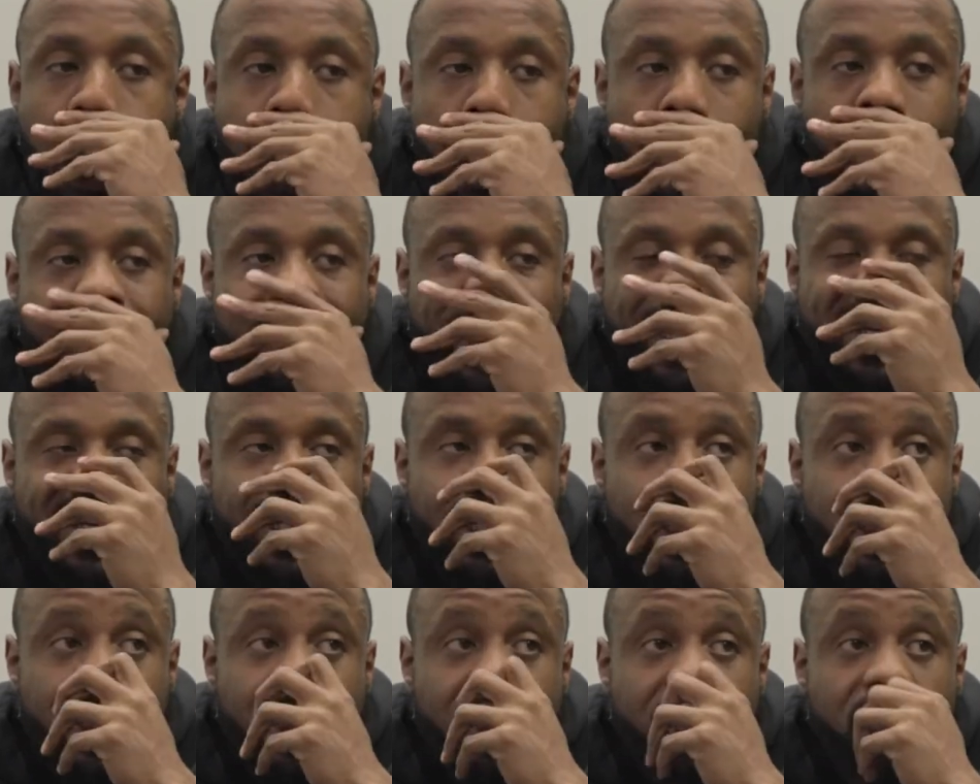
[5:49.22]
That
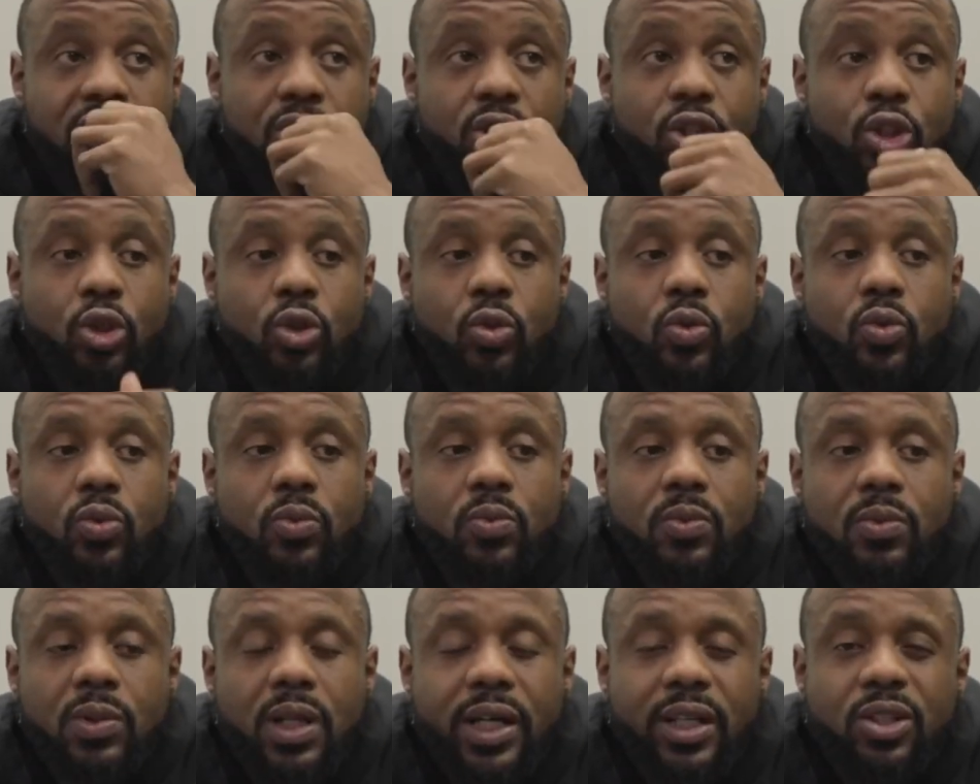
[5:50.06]
is
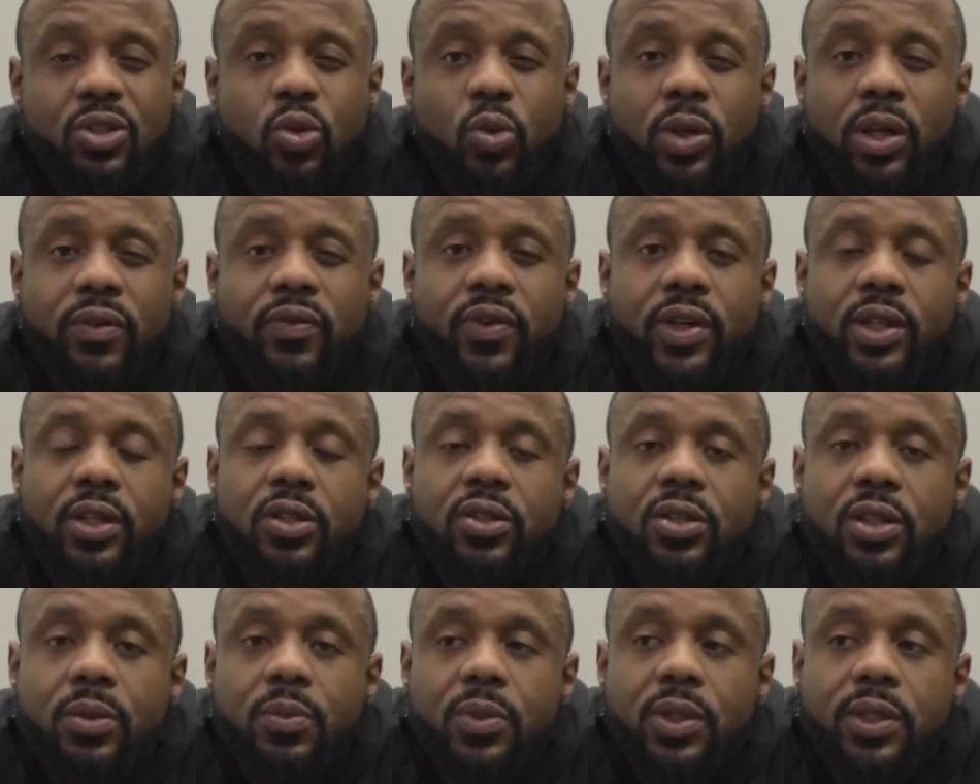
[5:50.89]
June like 25th or
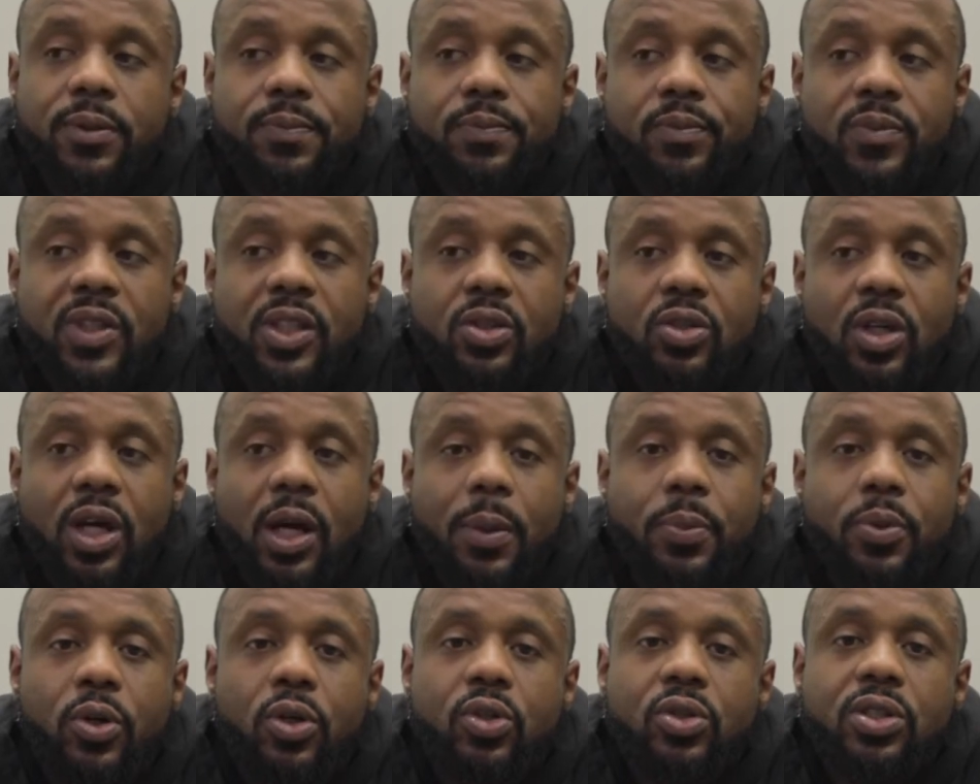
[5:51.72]
something. So I
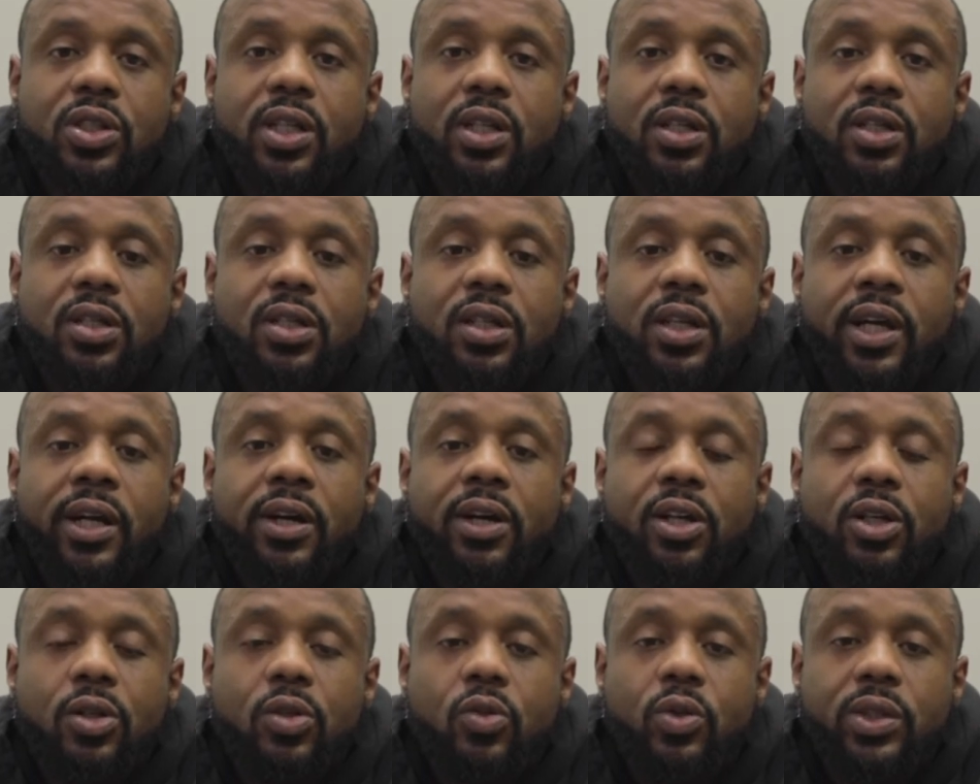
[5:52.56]
approached
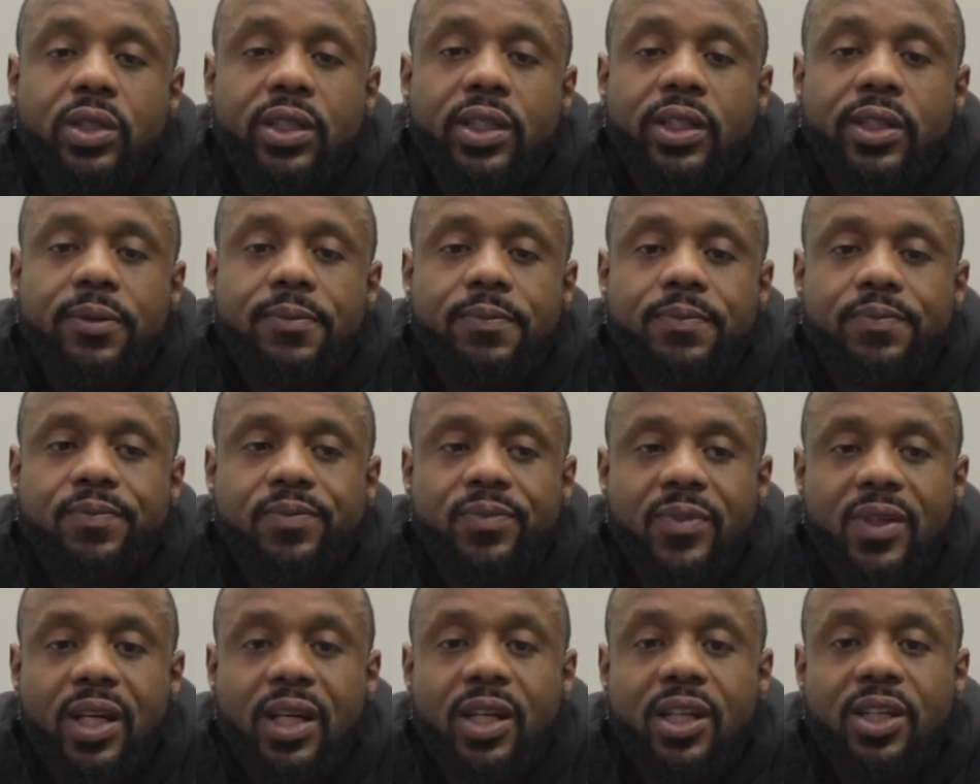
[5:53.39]
Ariel with it,
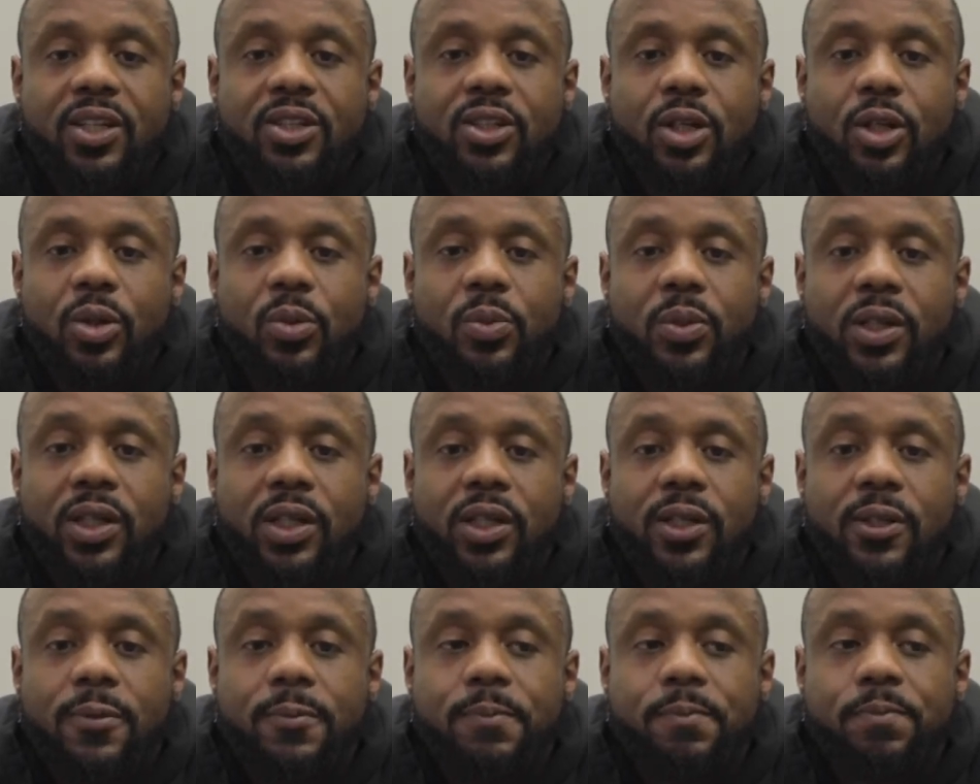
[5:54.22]
and he told
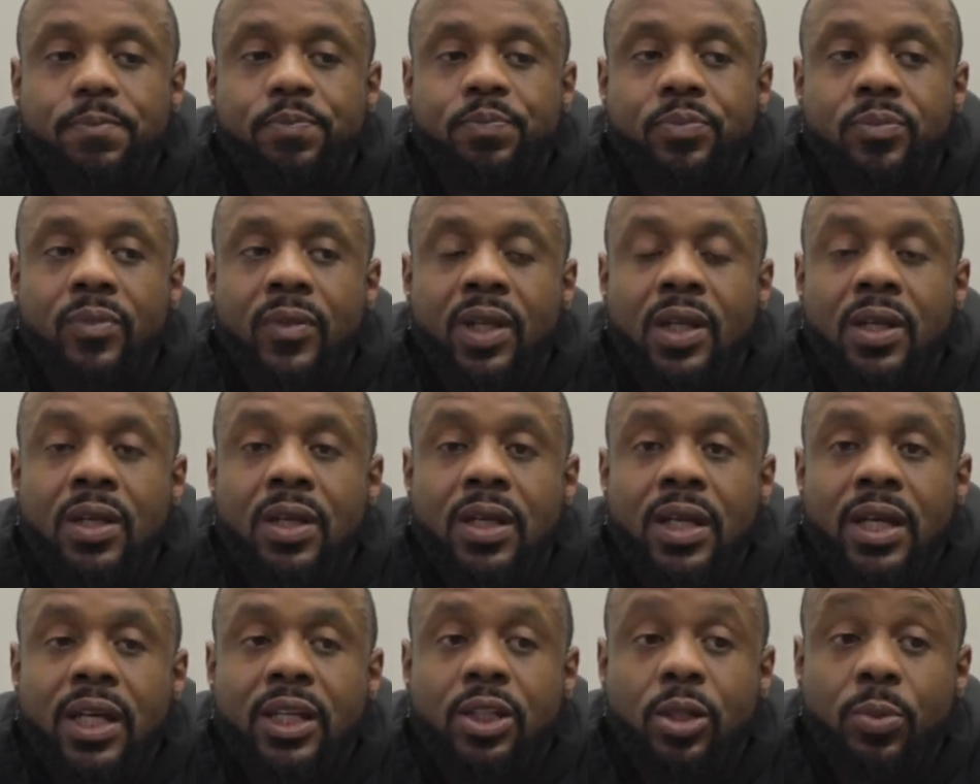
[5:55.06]
me
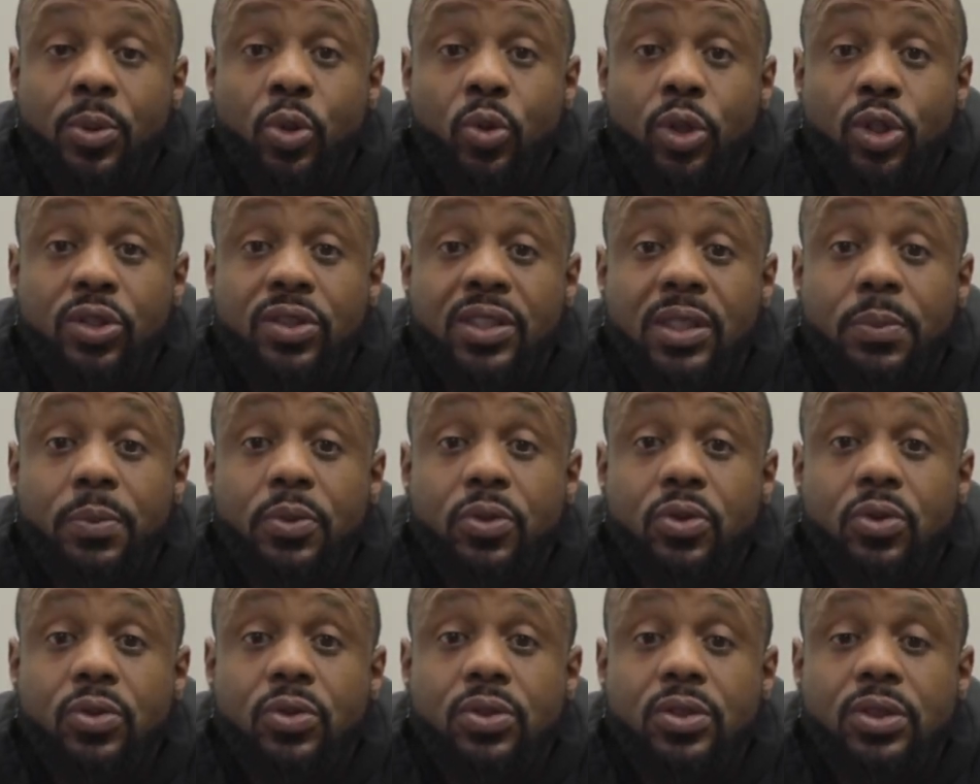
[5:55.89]
real
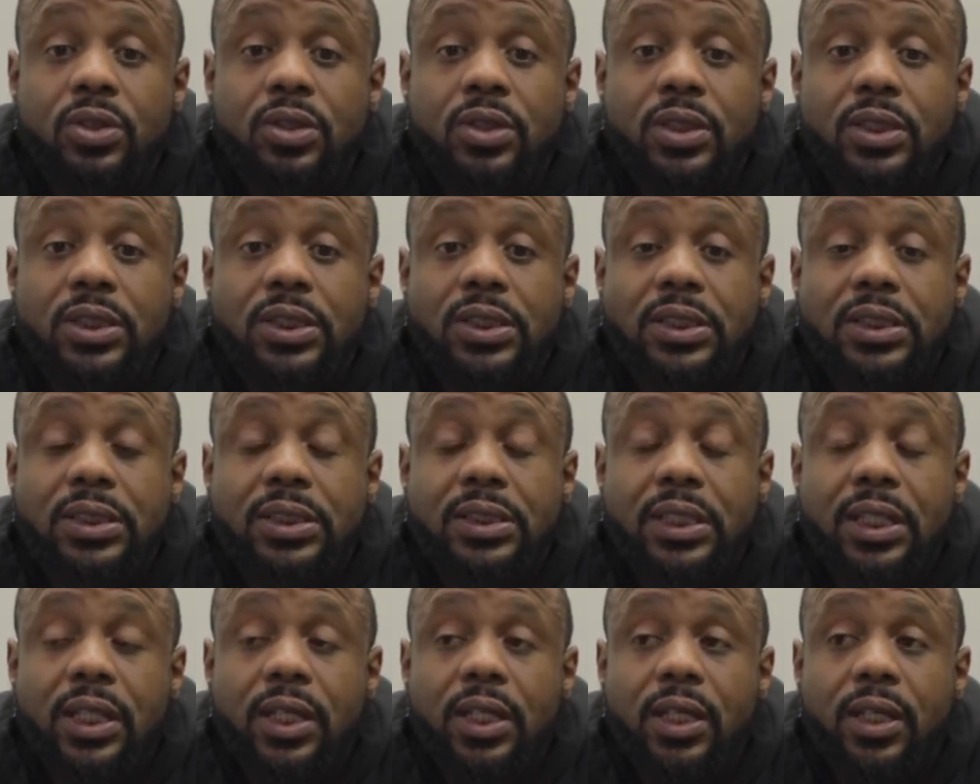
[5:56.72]
simple,
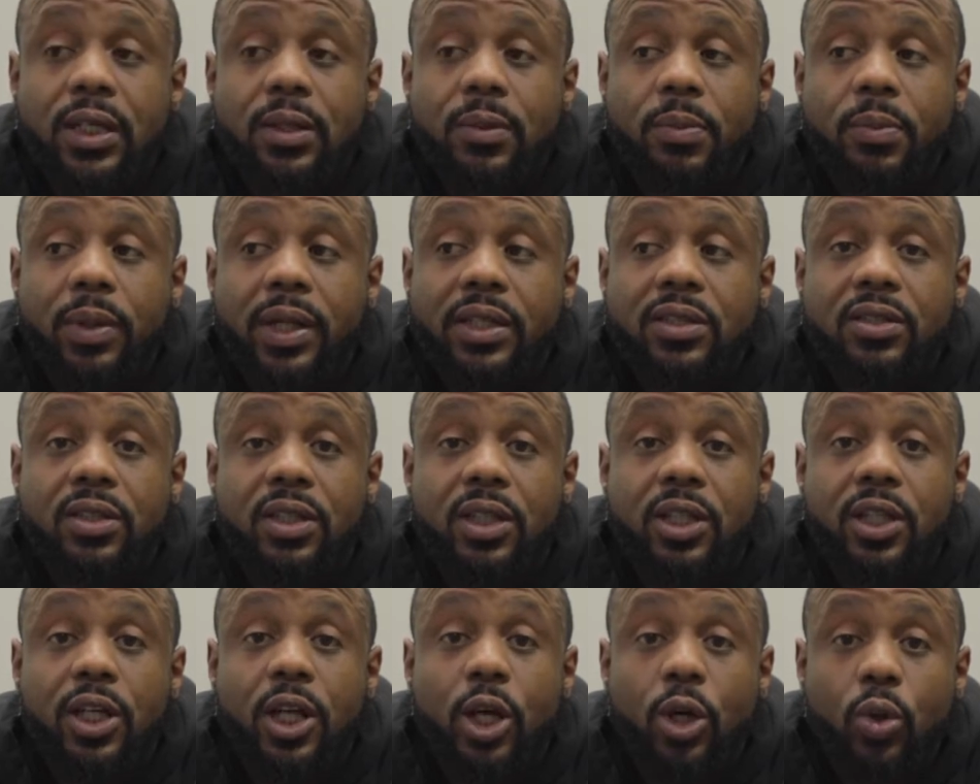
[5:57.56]
basically
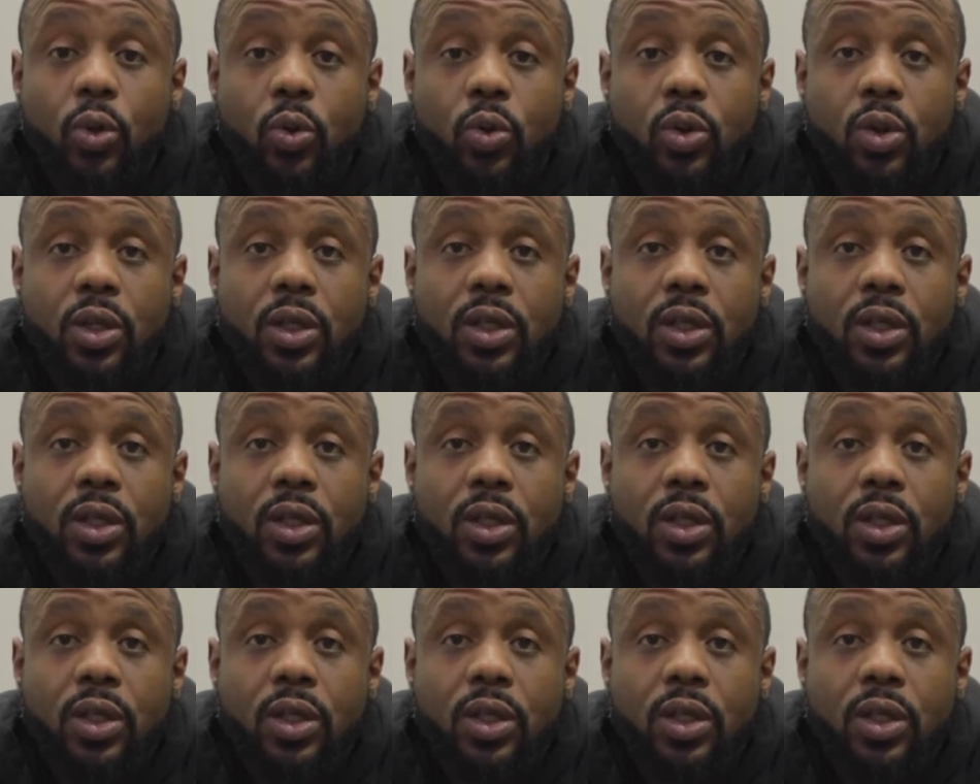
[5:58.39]
no.